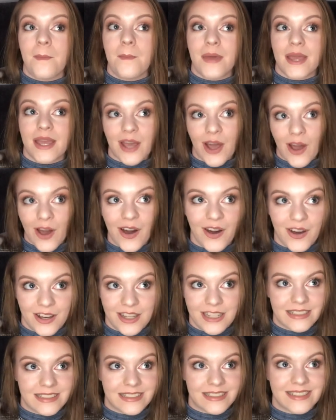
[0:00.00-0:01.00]

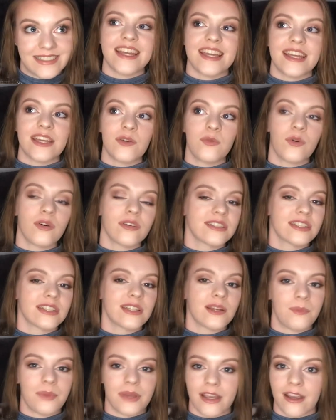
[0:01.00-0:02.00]
because he
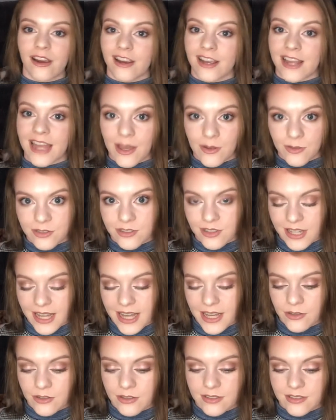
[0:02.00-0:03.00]
wanted a bigger council
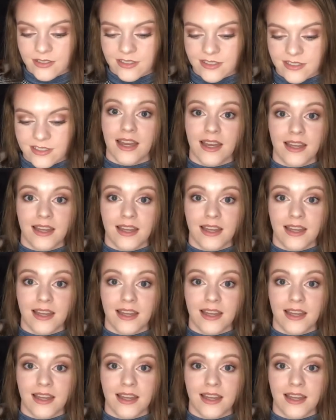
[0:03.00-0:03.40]
house.